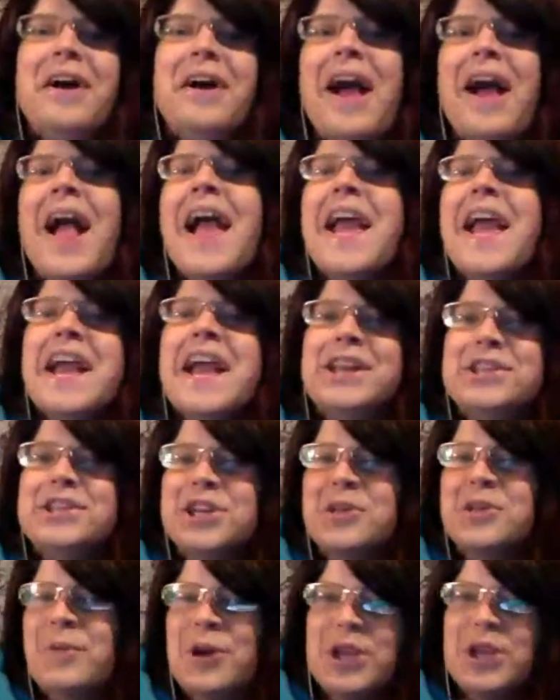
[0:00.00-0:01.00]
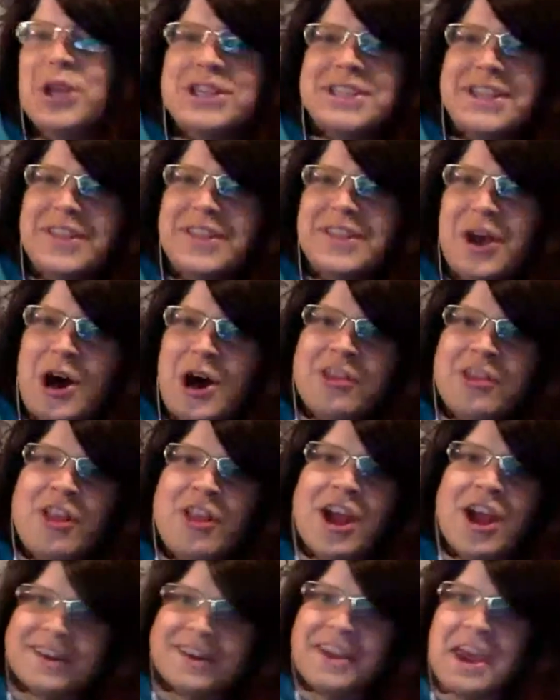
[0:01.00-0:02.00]
I hate to put it to the
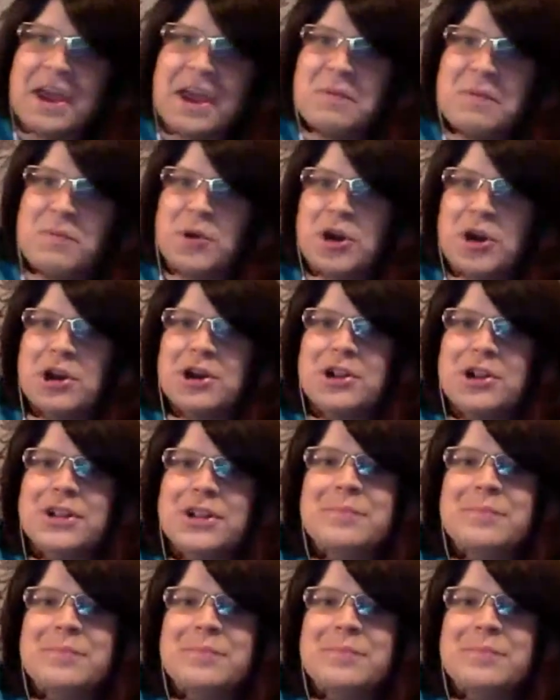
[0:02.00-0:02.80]
online game world,